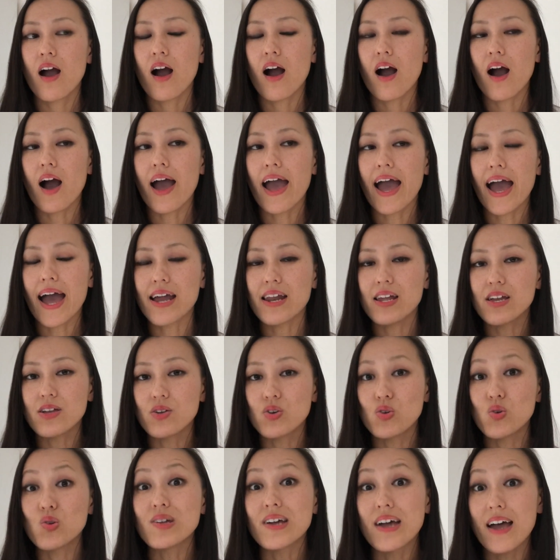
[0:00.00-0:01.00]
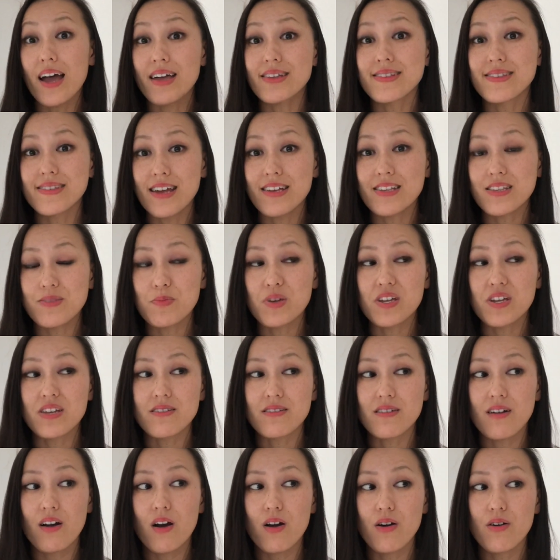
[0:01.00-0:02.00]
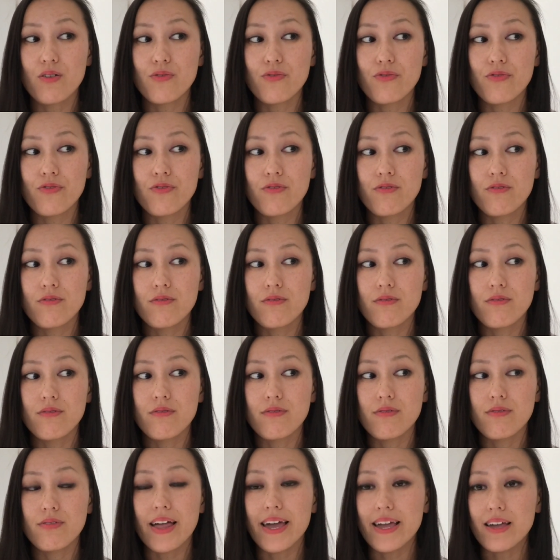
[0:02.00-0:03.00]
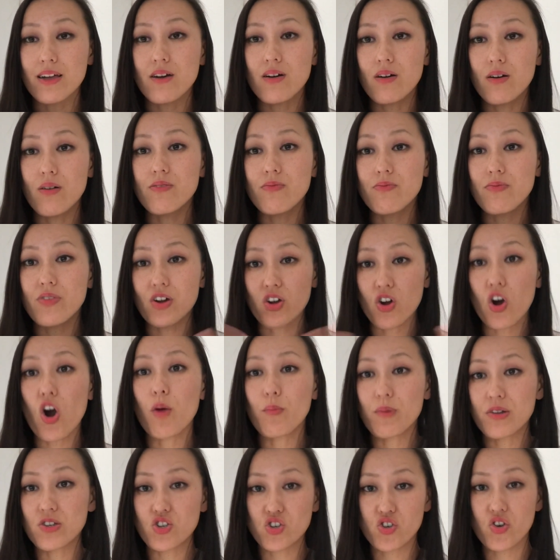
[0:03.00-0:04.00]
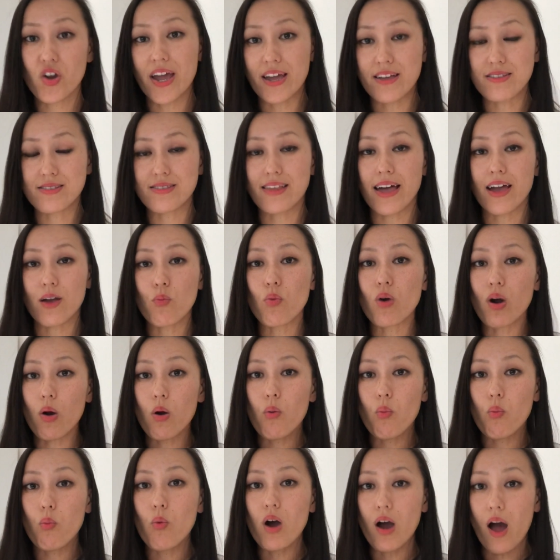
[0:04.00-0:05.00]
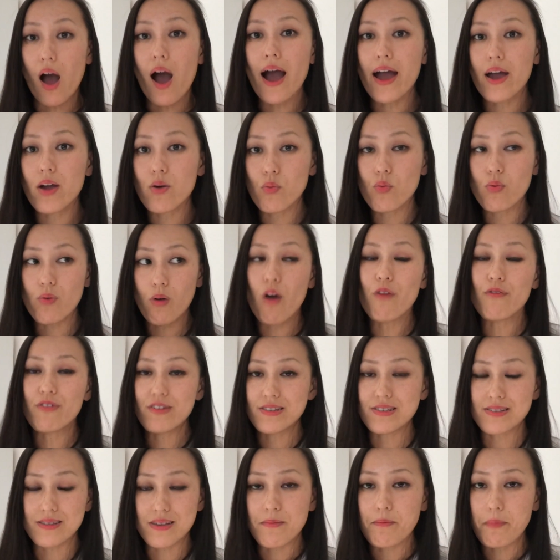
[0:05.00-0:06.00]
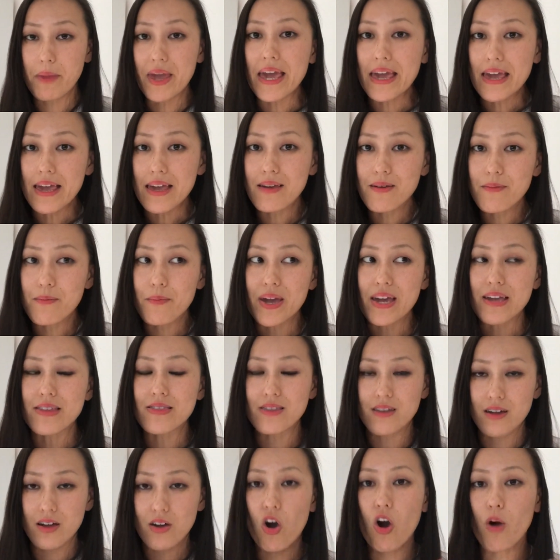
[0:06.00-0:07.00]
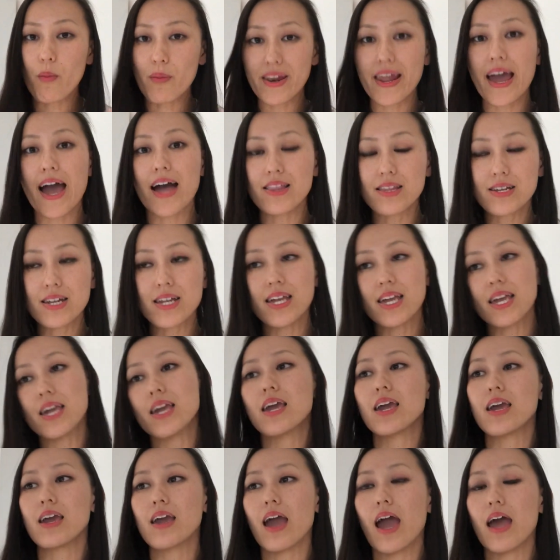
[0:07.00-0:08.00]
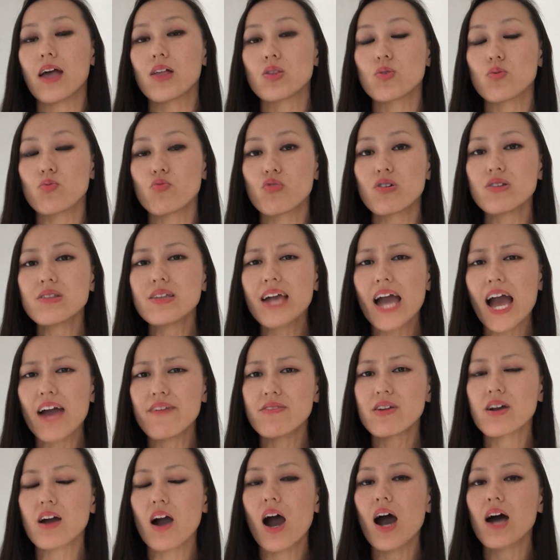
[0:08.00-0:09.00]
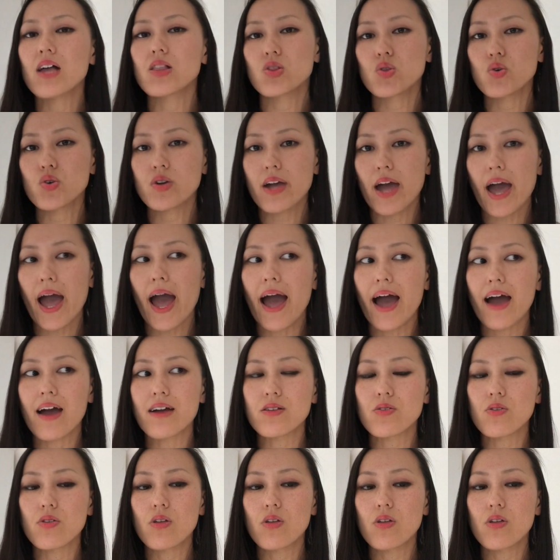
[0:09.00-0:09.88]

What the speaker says: I had a good assessment of like the common traits, like what I, obviously me being the commonality here, and really having a hard look at